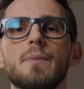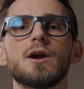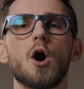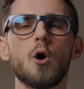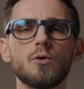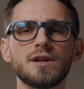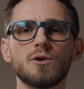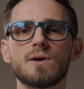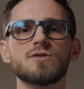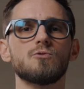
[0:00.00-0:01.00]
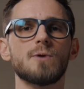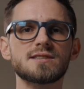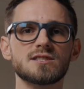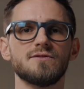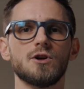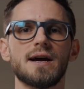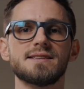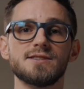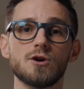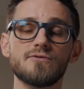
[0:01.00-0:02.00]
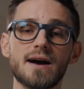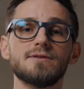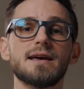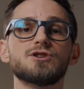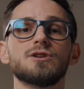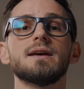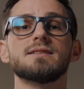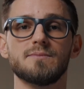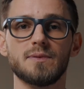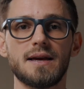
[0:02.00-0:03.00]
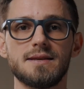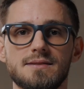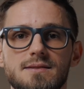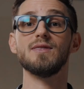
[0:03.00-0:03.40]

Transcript: but only when the rest of your SEO foundation is in place.